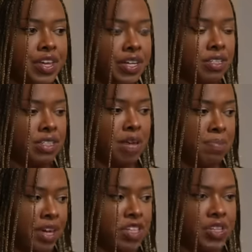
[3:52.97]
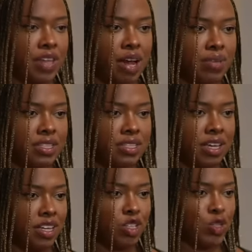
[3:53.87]
There is a picture that was
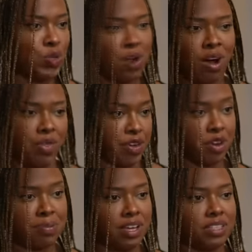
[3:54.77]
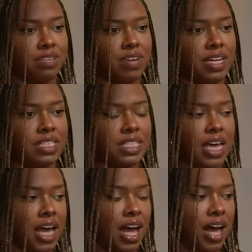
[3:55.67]
sent to all thirty plus of us
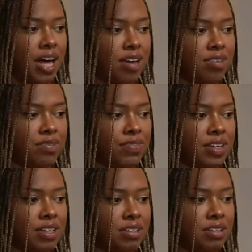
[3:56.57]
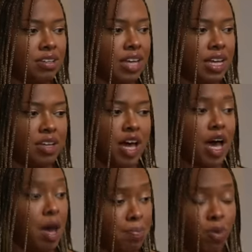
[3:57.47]
of
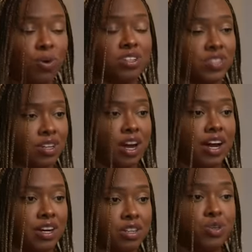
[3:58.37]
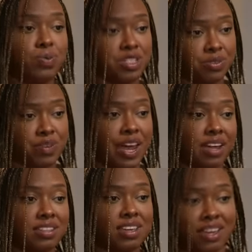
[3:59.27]
a porn star who was
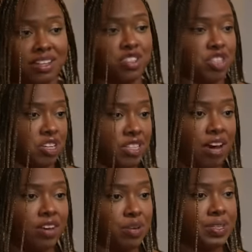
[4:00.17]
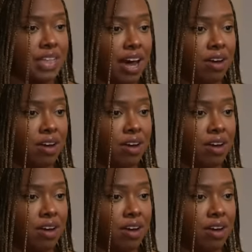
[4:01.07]
erect and his genitalia was